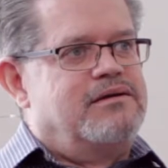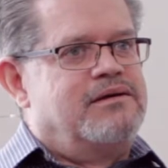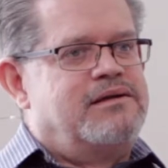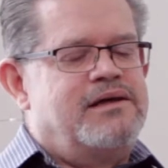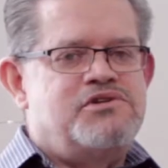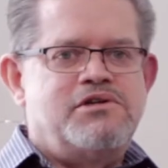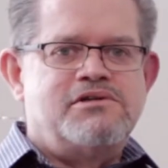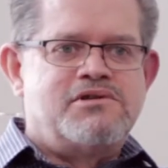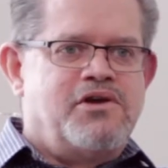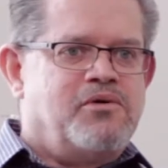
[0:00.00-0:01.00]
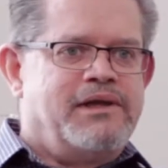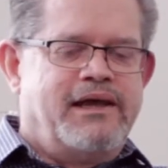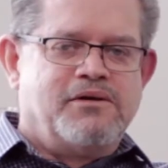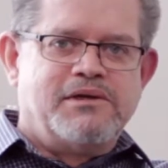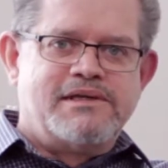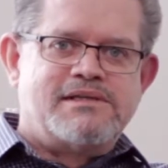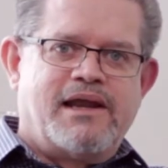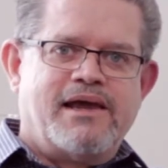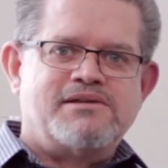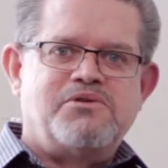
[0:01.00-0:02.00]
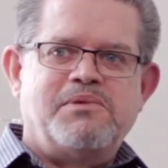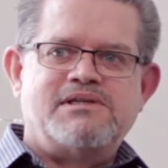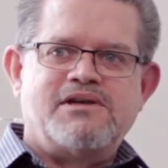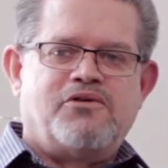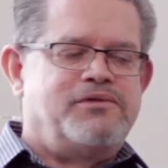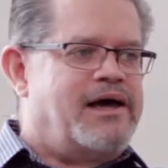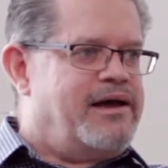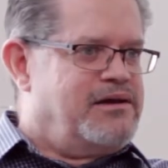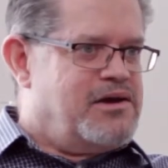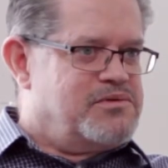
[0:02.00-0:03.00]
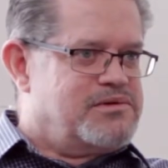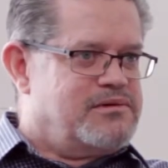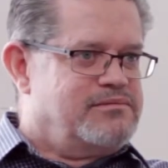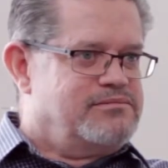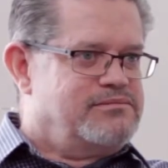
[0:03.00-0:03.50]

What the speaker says: Addiction is the only illness that has to be self-diagnosed.